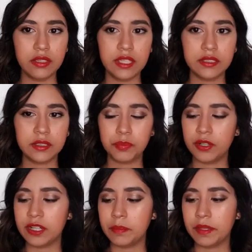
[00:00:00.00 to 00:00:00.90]
it's
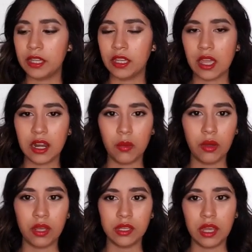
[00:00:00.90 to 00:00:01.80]
pretty big, and
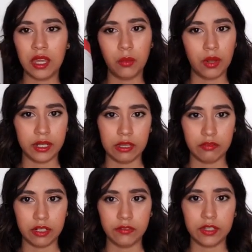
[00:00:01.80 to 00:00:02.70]
I want to
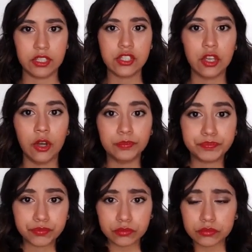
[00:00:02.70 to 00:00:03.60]
get rid of it. So
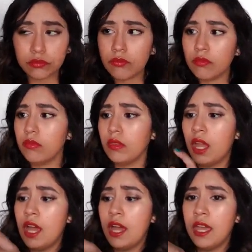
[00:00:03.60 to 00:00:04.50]

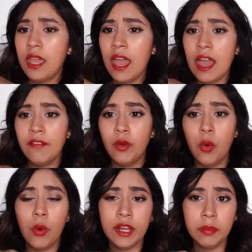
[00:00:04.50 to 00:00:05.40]
I have
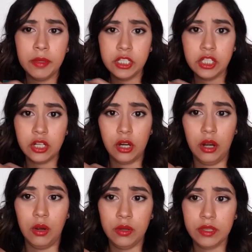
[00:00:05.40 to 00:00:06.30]
quite a bit to
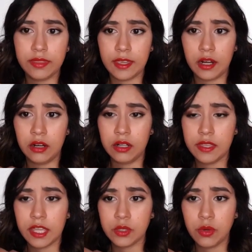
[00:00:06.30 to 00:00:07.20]
go
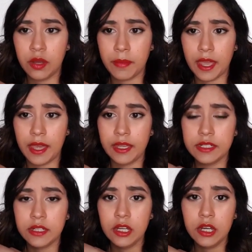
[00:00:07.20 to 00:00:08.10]
there. That's where I'm
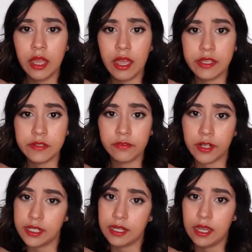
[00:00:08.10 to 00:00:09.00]
at as of
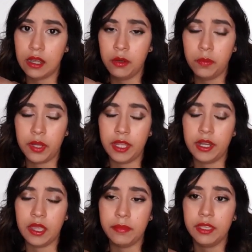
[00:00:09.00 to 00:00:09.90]
right now,
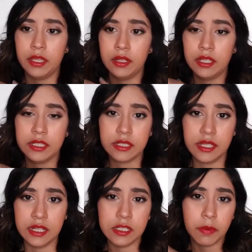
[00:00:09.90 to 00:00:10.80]
but I mean, it
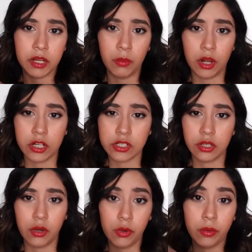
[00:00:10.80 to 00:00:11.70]
is body wash,
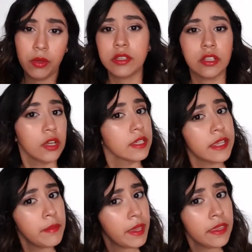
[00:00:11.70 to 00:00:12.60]
so as long as
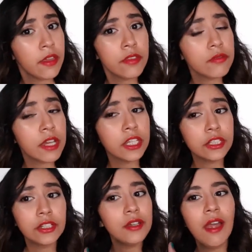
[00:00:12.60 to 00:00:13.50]
I bathe on the
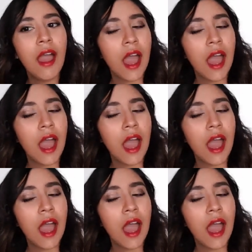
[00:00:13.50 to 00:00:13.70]
regular,